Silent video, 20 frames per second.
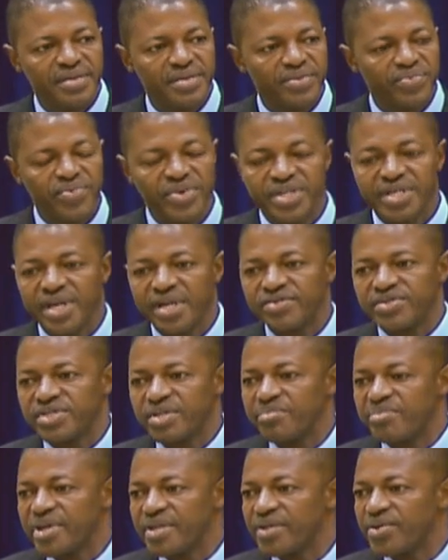without
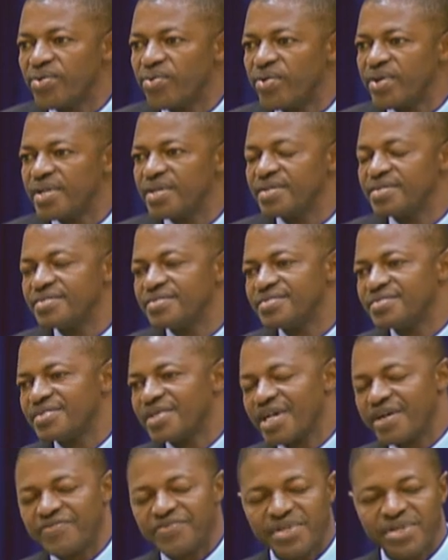somebody going
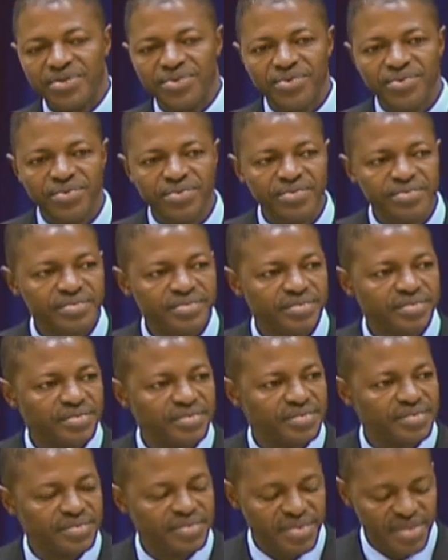after you.
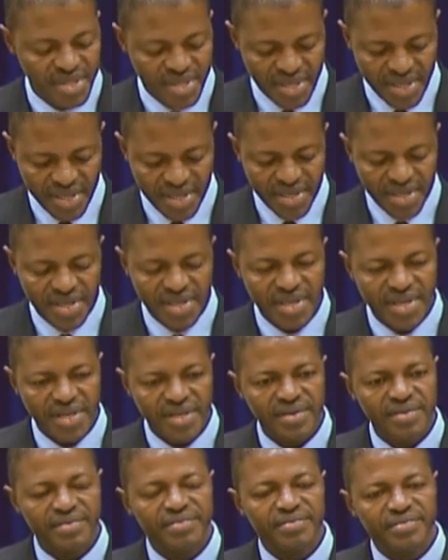
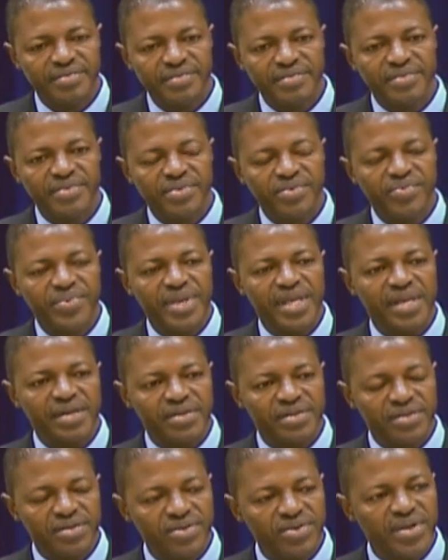And we can
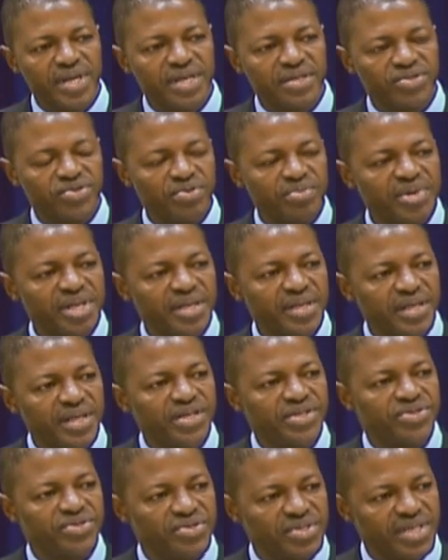look at so many
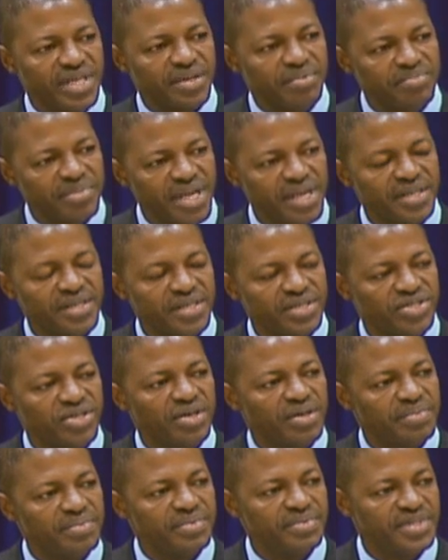issues that makes a
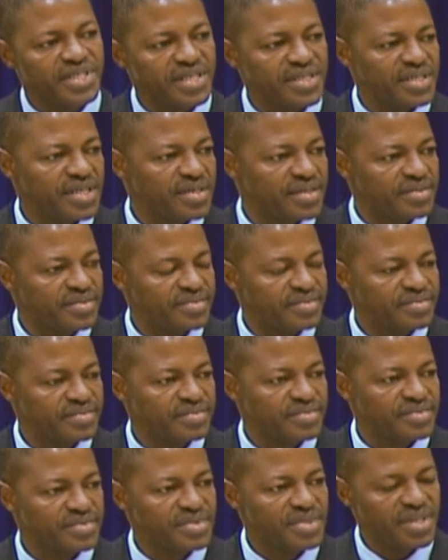job decent.
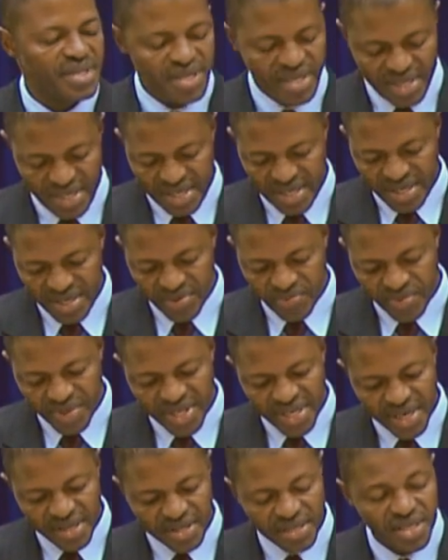And with
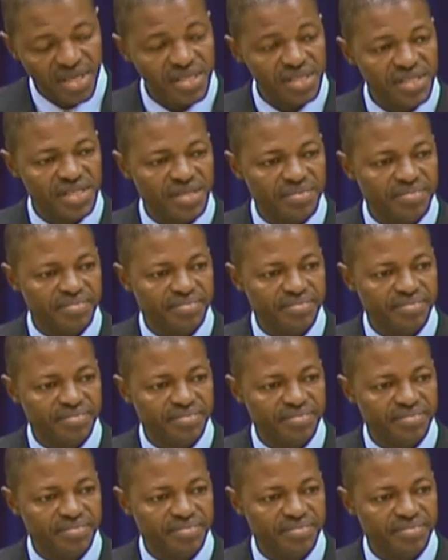that concept,